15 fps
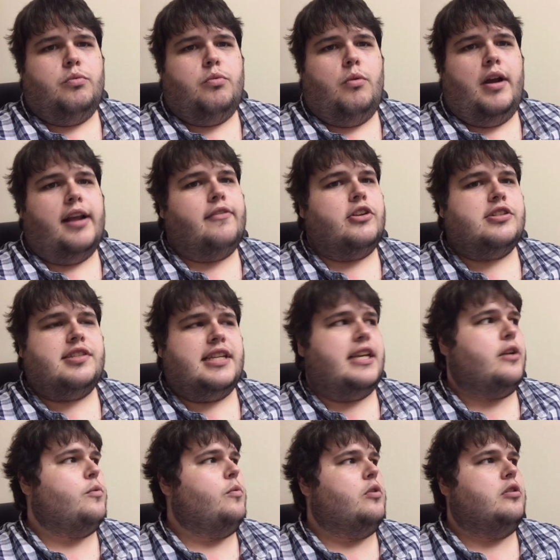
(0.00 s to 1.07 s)
whatever
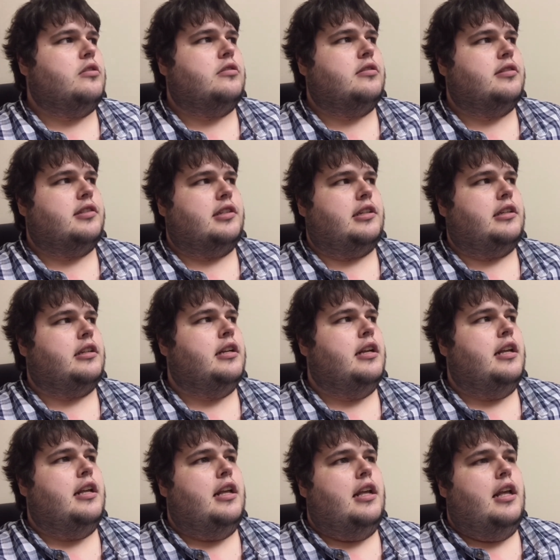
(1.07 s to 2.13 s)
sequels or
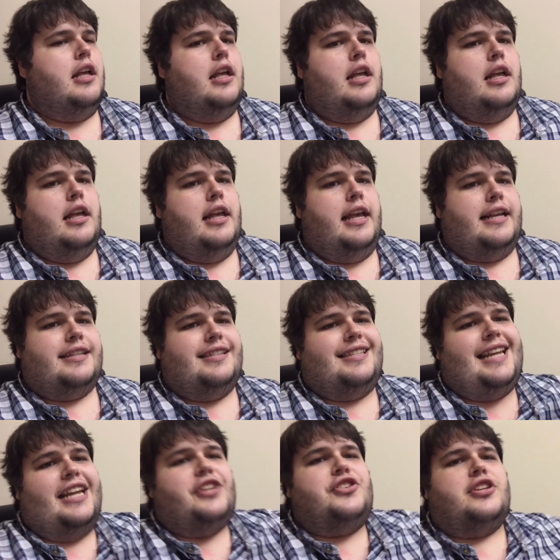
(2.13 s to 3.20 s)

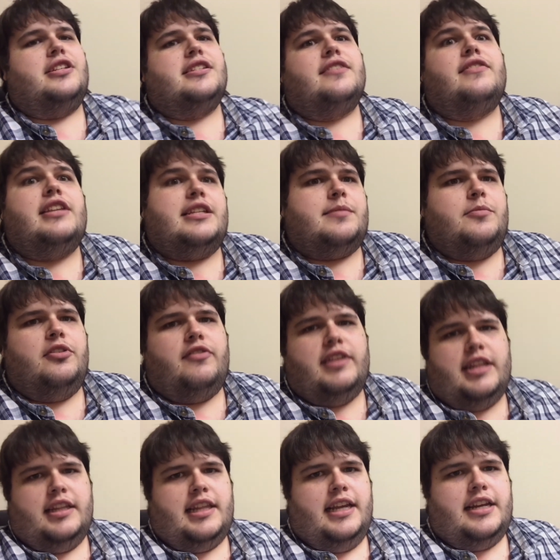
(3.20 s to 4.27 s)
extensions of this movie
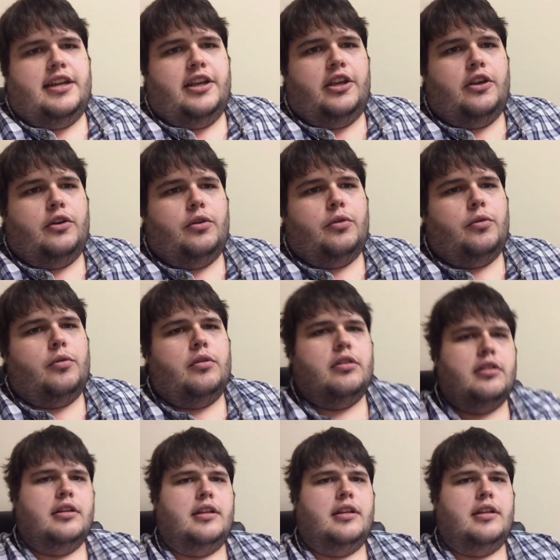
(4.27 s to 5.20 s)
that they do.